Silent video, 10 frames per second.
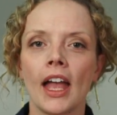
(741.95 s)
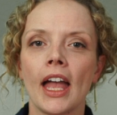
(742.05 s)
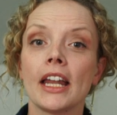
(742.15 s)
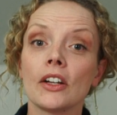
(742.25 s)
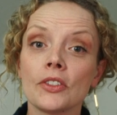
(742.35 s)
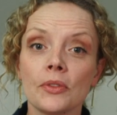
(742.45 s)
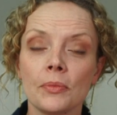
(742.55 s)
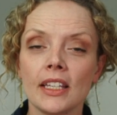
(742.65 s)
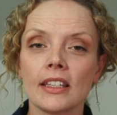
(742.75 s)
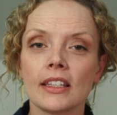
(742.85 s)
It also
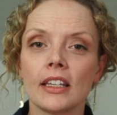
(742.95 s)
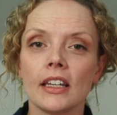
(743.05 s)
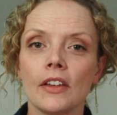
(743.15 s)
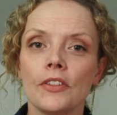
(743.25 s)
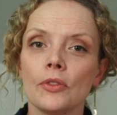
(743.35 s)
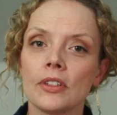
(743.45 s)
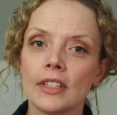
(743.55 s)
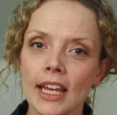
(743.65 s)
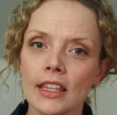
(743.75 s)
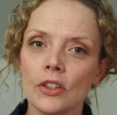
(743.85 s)
means that if you
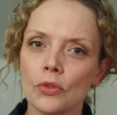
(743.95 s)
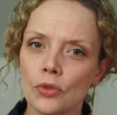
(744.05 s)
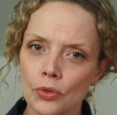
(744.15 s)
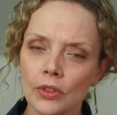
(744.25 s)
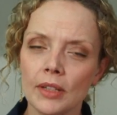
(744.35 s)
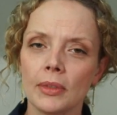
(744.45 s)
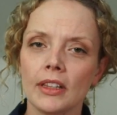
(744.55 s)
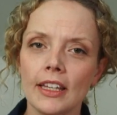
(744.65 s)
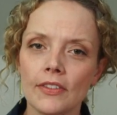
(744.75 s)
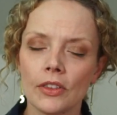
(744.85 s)
say that you truly
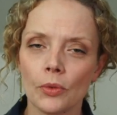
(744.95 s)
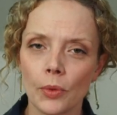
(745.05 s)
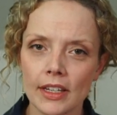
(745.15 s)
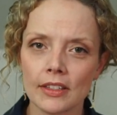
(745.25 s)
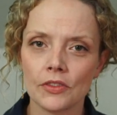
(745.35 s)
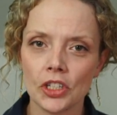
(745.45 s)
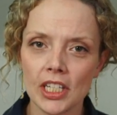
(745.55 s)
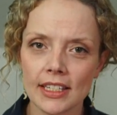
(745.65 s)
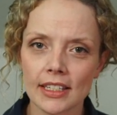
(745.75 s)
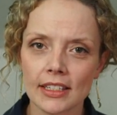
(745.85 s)
believe in the ways of
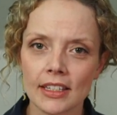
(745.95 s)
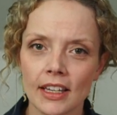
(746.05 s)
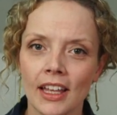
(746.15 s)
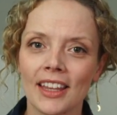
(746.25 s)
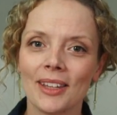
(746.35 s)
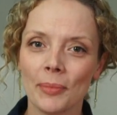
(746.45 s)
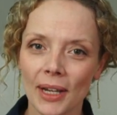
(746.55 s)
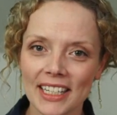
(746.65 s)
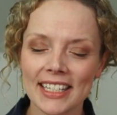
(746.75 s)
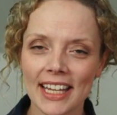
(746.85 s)
Jesus, then by
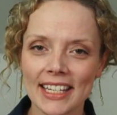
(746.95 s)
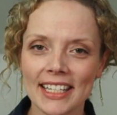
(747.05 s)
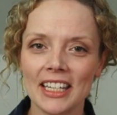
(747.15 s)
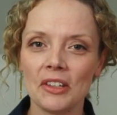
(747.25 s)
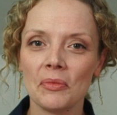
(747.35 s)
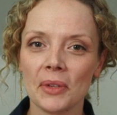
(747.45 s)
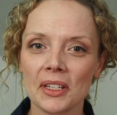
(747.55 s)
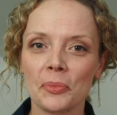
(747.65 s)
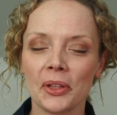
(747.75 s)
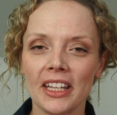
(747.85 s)
necessity you
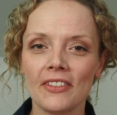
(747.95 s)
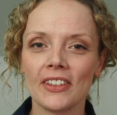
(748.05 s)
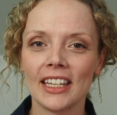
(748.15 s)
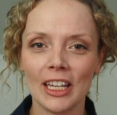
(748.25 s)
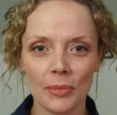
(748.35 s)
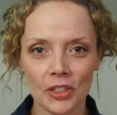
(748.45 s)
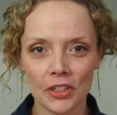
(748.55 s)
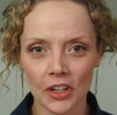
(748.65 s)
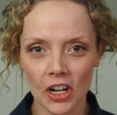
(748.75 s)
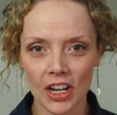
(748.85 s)
must believe in the image
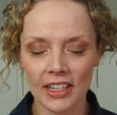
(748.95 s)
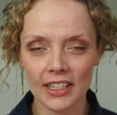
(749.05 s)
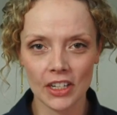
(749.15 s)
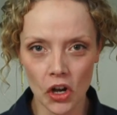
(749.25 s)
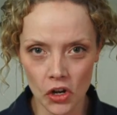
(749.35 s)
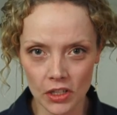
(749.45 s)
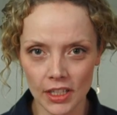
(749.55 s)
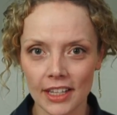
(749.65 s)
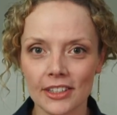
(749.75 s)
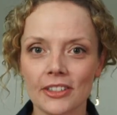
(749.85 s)
of God in all
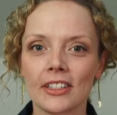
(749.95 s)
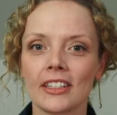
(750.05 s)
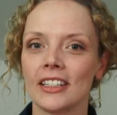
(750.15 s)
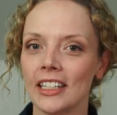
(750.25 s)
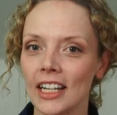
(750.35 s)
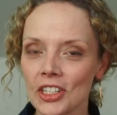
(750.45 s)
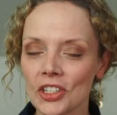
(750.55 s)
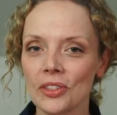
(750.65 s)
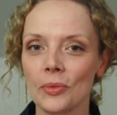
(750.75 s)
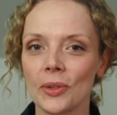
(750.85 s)
others, not
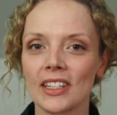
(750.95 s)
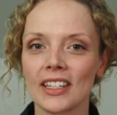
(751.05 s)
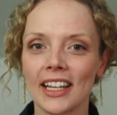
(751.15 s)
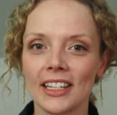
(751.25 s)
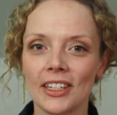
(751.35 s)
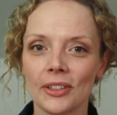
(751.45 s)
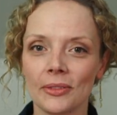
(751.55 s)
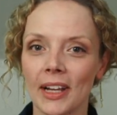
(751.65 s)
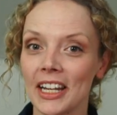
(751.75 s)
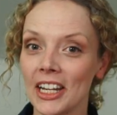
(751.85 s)
just the ones like you,
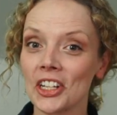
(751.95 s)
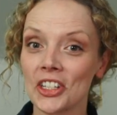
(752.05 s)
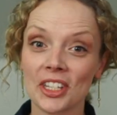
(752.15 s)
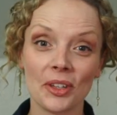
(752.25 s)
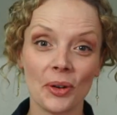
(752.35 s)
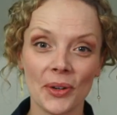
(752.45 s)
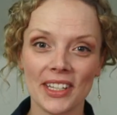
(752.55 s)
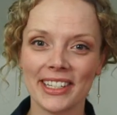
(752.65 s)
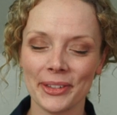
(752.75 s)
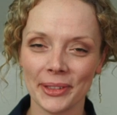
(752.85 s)
and not just the
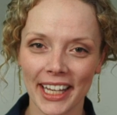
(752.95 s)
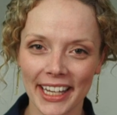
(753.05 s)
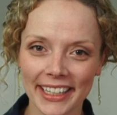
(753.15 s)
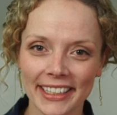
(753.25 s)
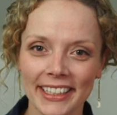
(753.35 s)
ones you like.